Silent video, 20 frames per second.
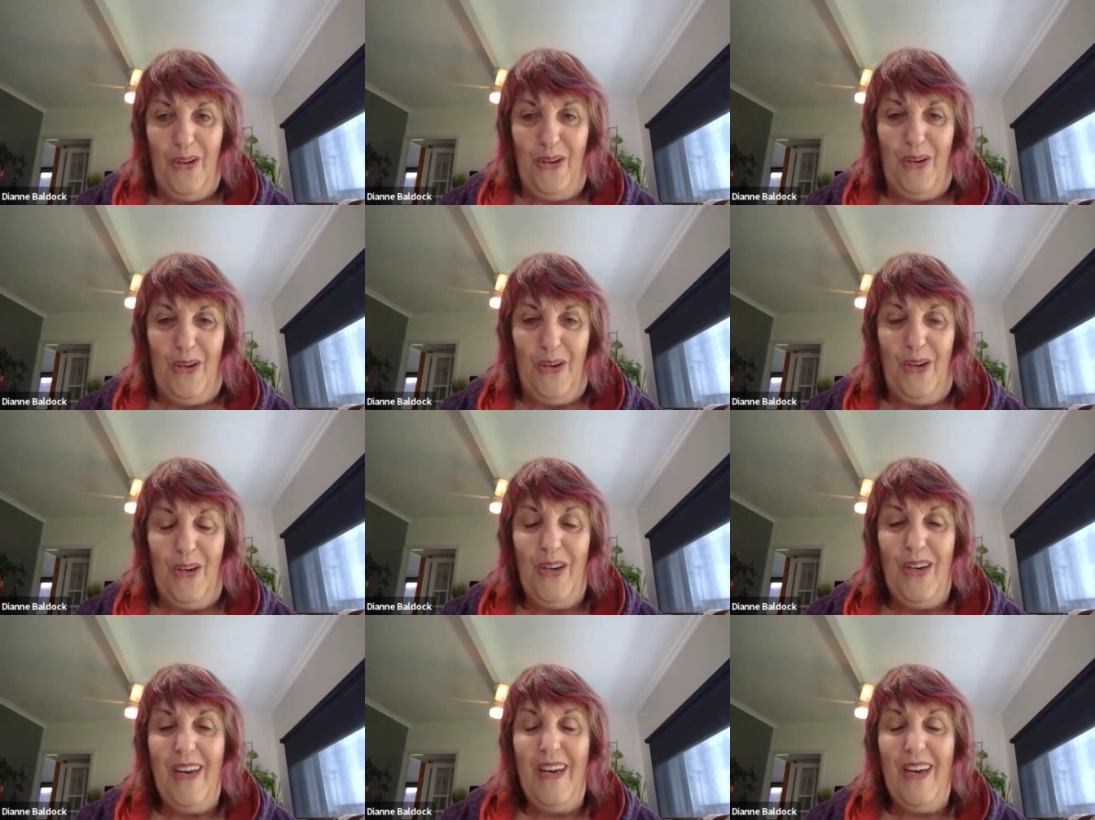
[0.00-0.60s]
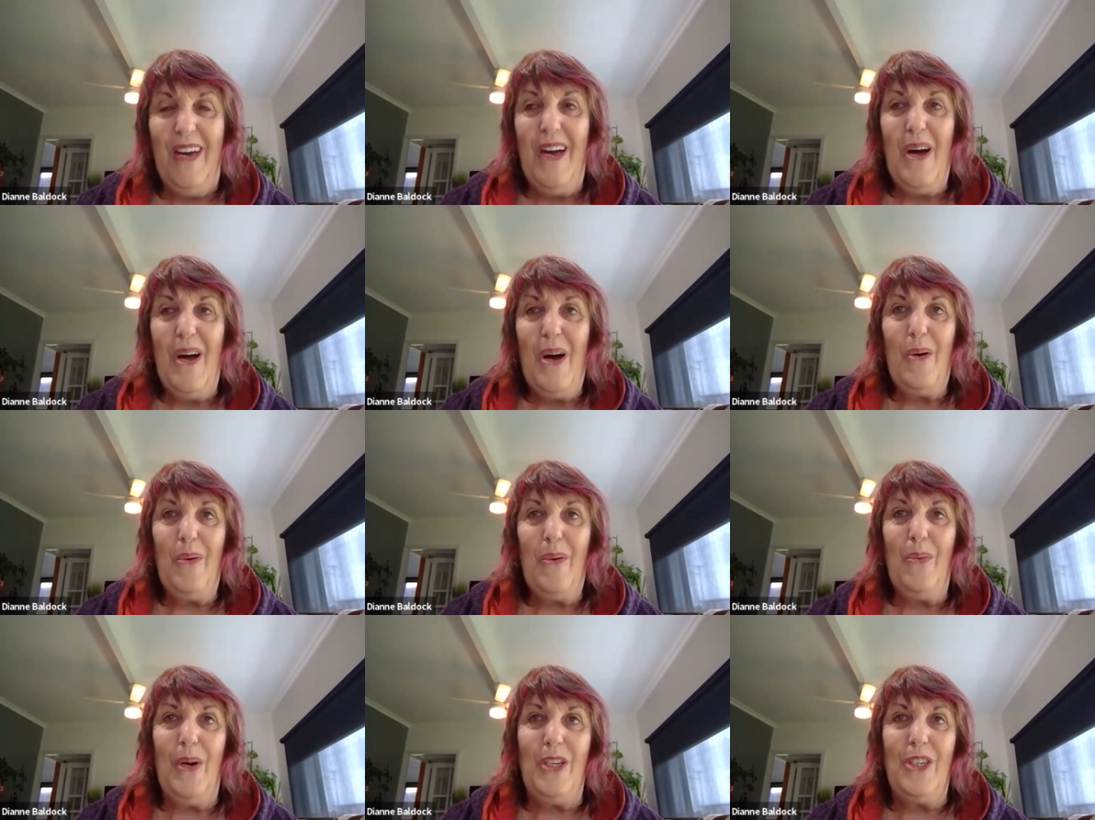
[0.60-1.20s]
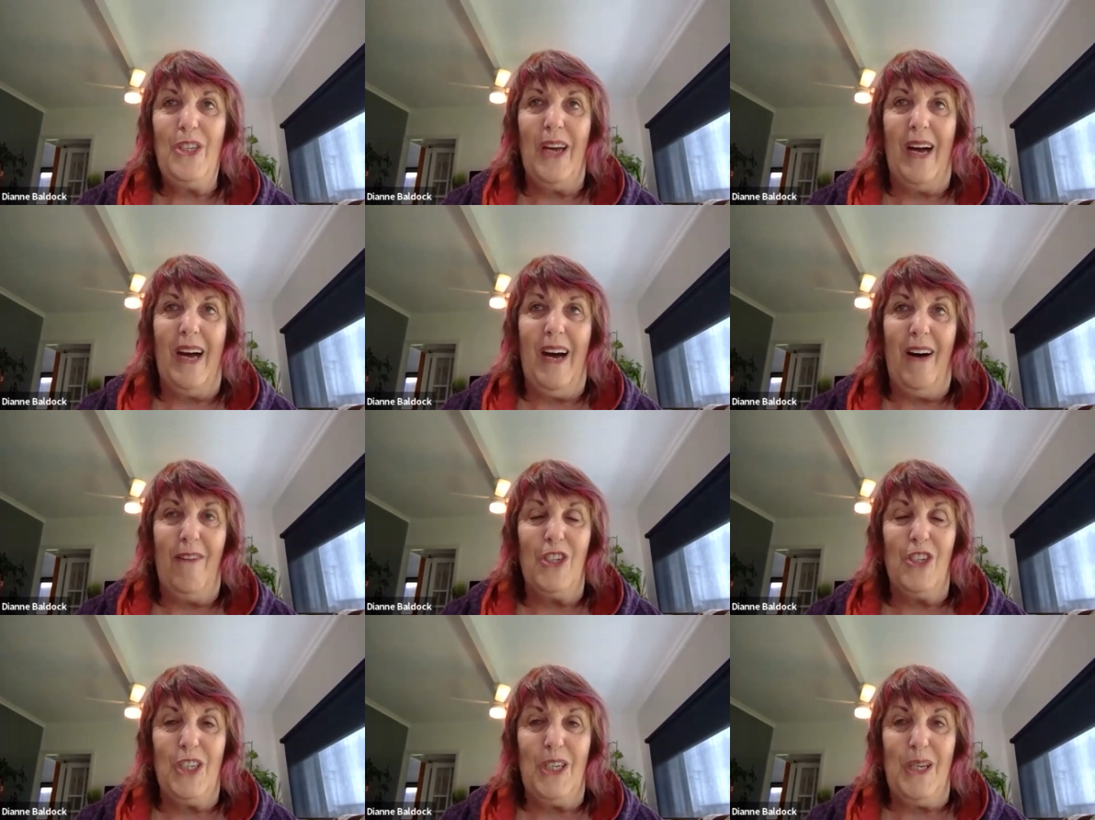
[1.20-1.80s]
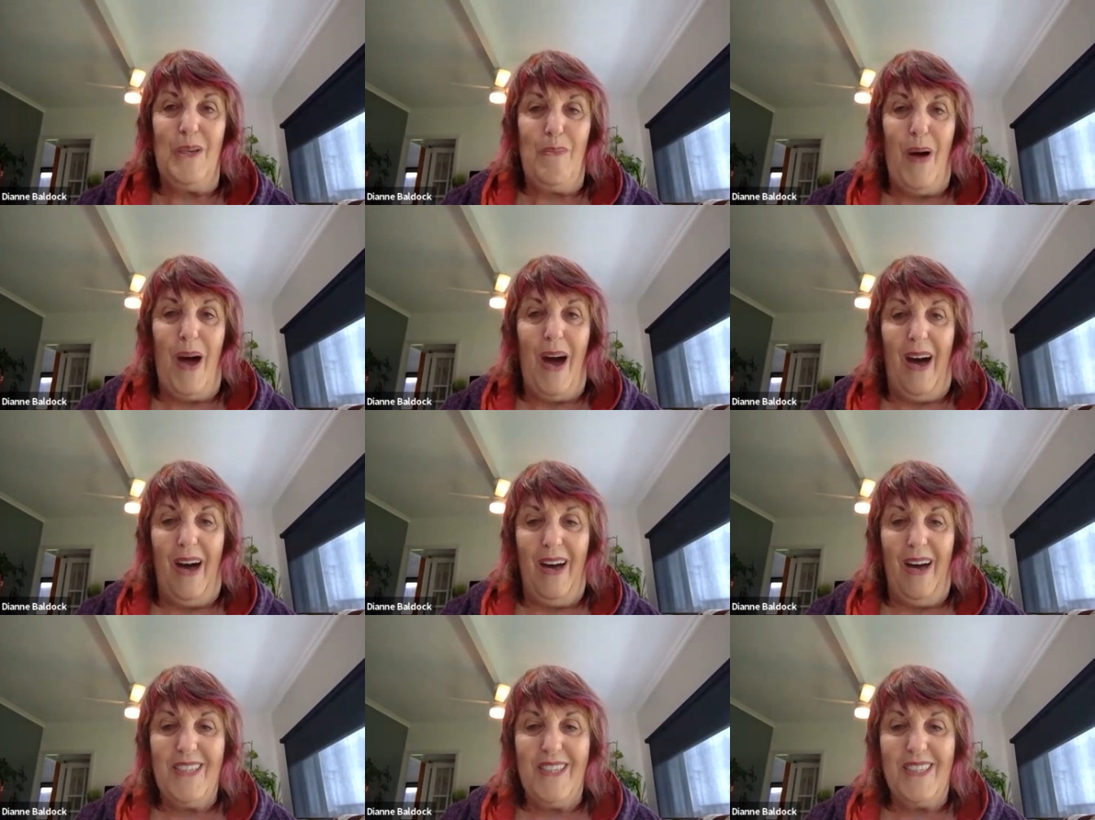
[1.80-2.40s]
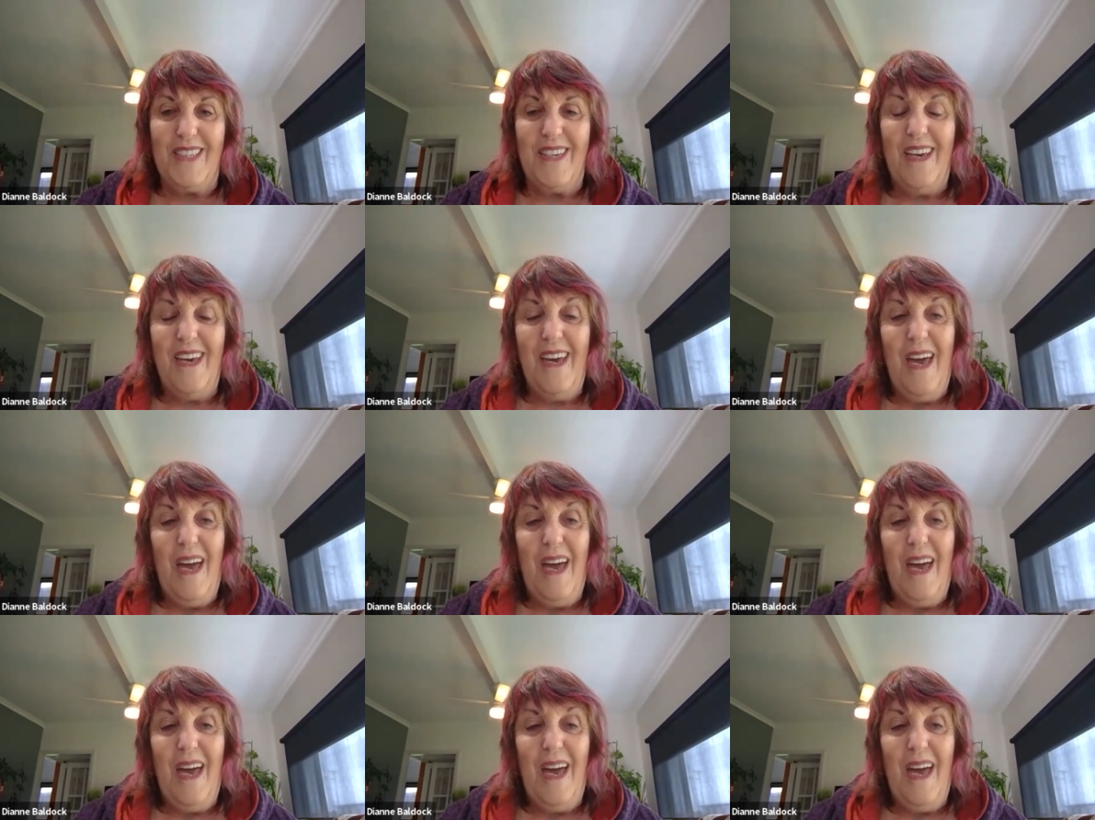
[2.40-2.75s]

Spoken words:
her after she'd passed.